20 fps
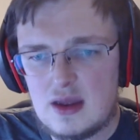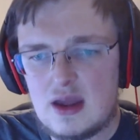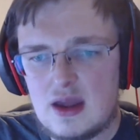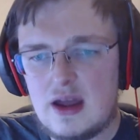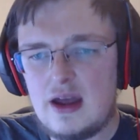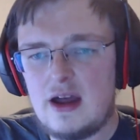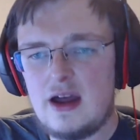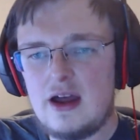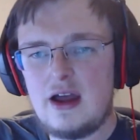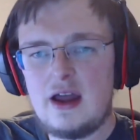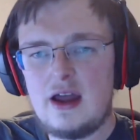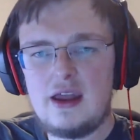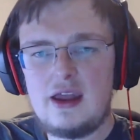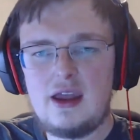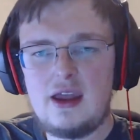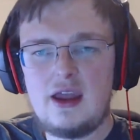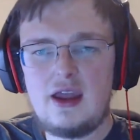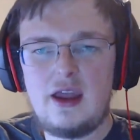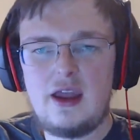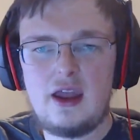Uh,
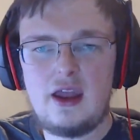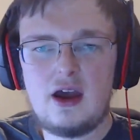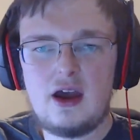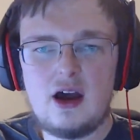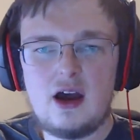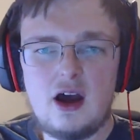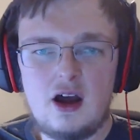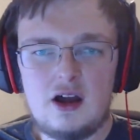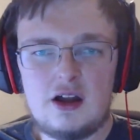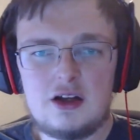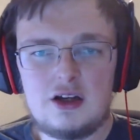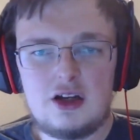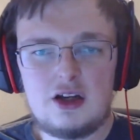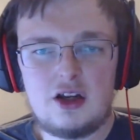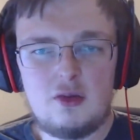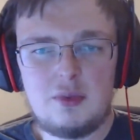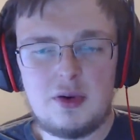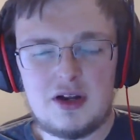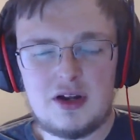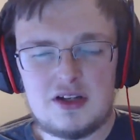on
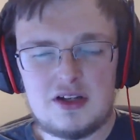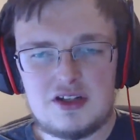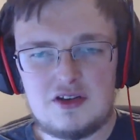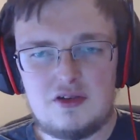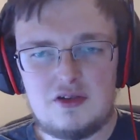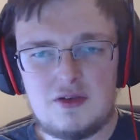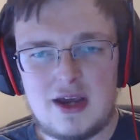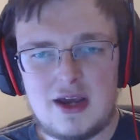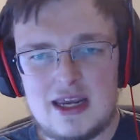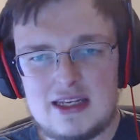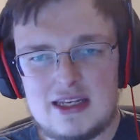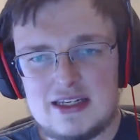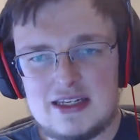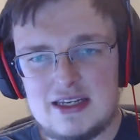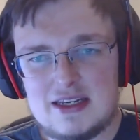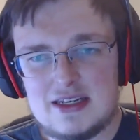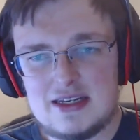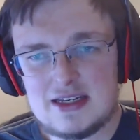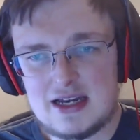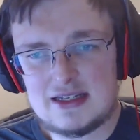Ubuntu
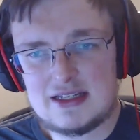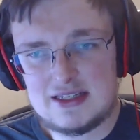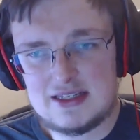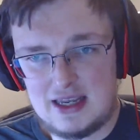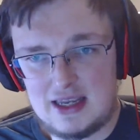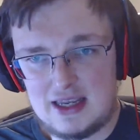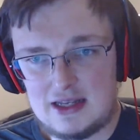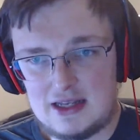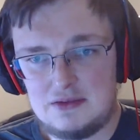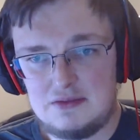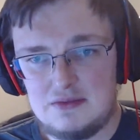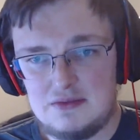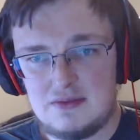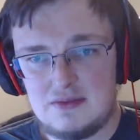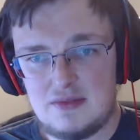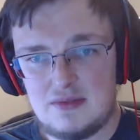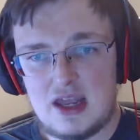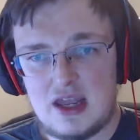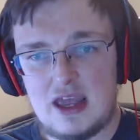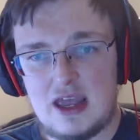eighteen point ten
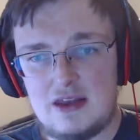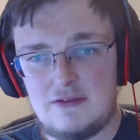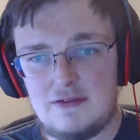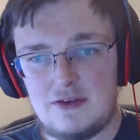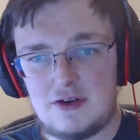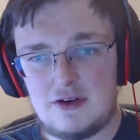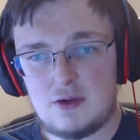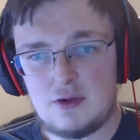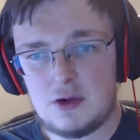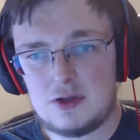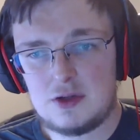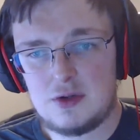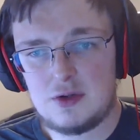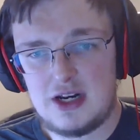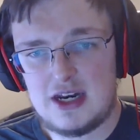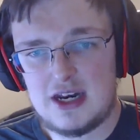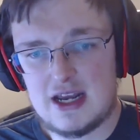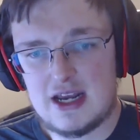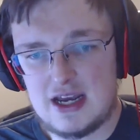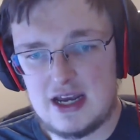and Fedora
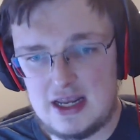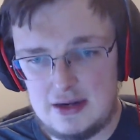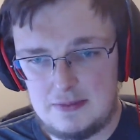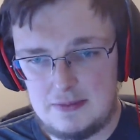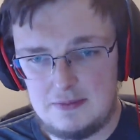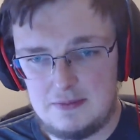twenty-nine,